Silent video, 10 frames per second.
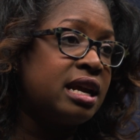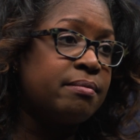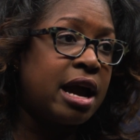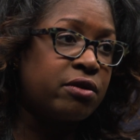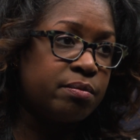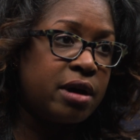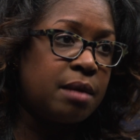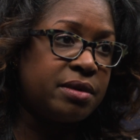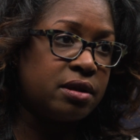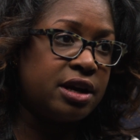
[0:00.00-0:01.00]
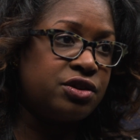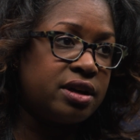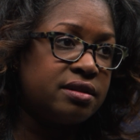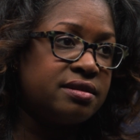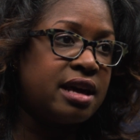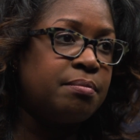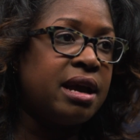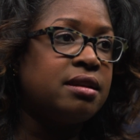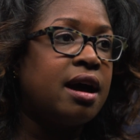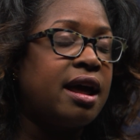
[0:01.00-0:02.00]
any migrant populations that
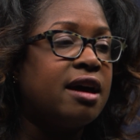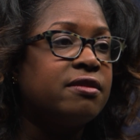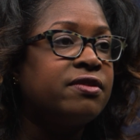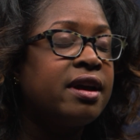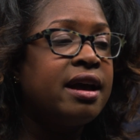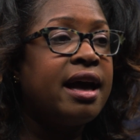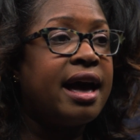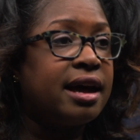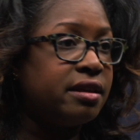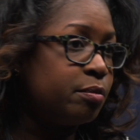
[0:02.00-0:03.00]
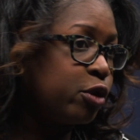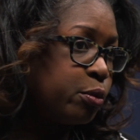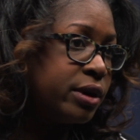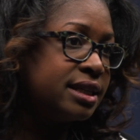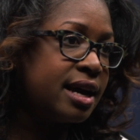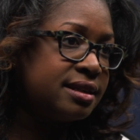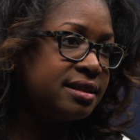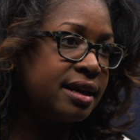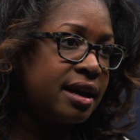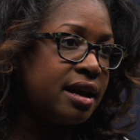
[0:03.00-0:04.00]
may not have had appropriate
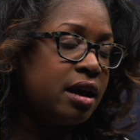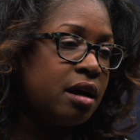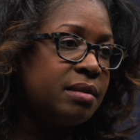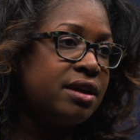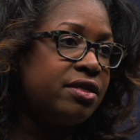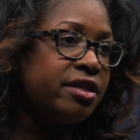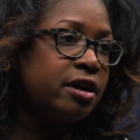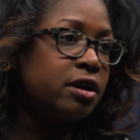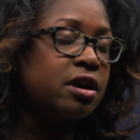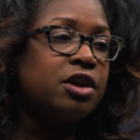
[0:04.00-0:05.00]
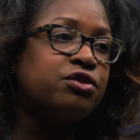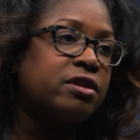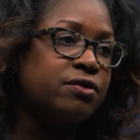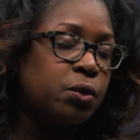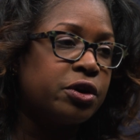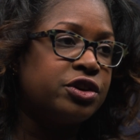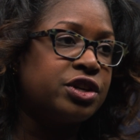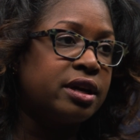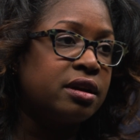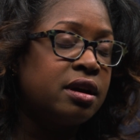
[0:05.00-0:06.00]
testing in their country of
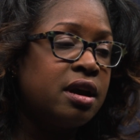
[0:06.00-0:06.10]
origin.